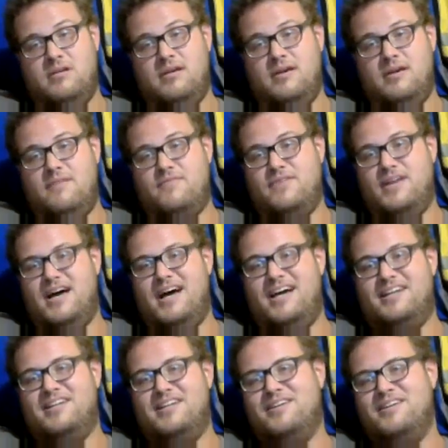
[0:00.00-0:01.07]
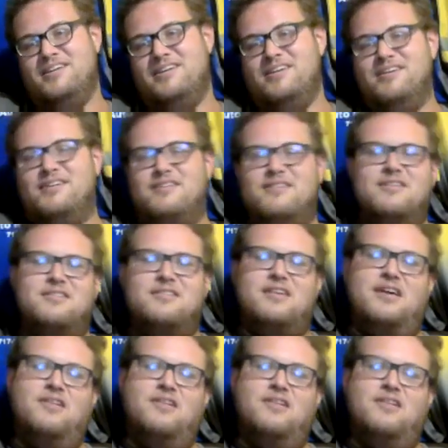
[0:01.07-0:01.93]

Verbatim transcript: If not, see,